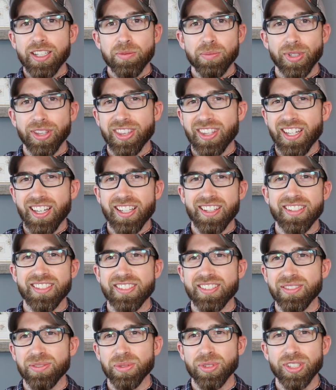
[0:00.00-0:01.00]
but
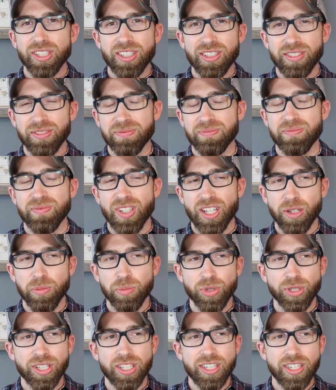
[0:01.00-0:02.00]
that's really a
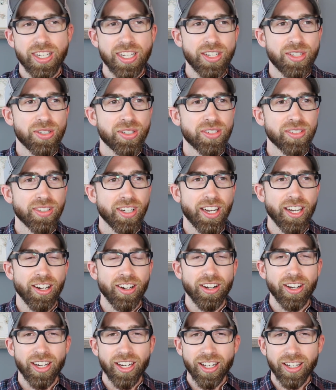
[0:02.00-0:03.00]
pretty niche
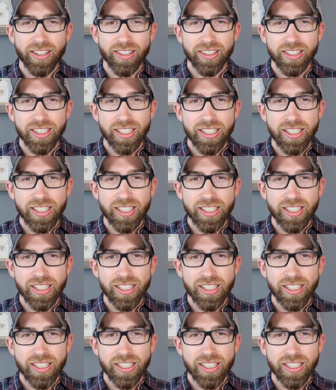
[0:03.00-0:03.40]
area.